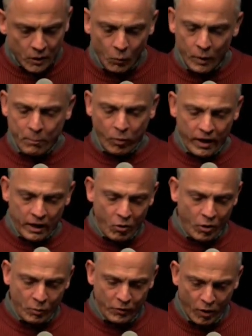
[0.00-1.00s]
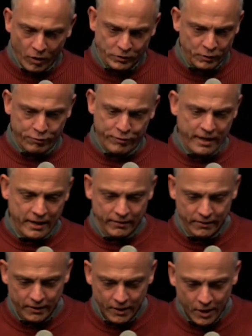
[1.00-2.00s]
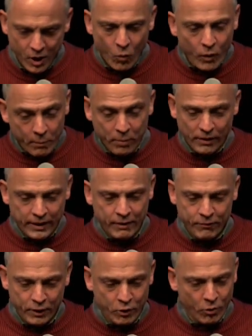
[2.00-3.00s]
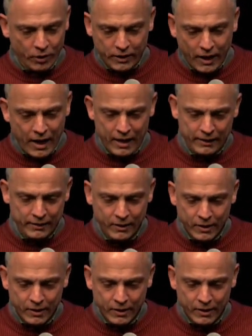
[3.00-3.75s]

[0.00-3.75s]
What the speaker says: We pray, Lord, with hearts of faith. We believe that you're a God.